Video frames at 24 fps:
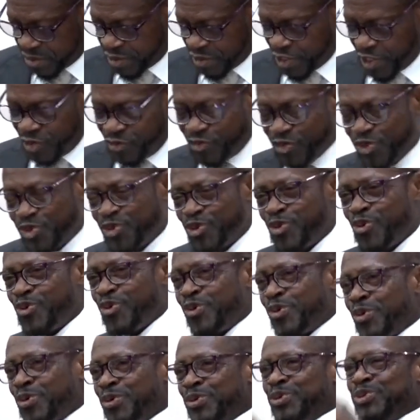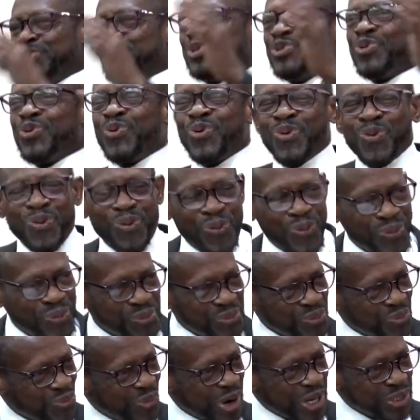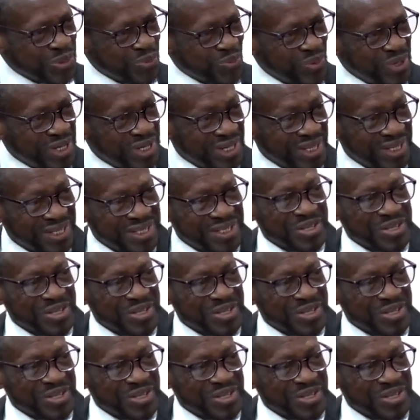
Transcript: If you do what we